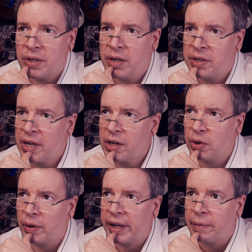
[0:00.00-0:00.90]

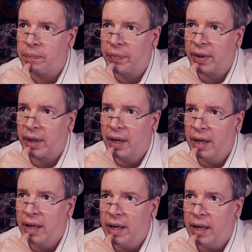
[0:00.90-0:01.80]
essentially
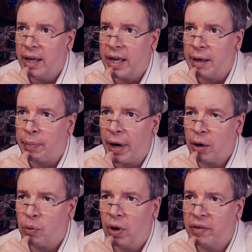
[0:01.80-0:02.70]
a
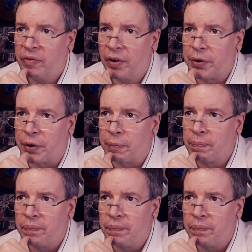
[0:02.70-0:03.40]
biquad filter,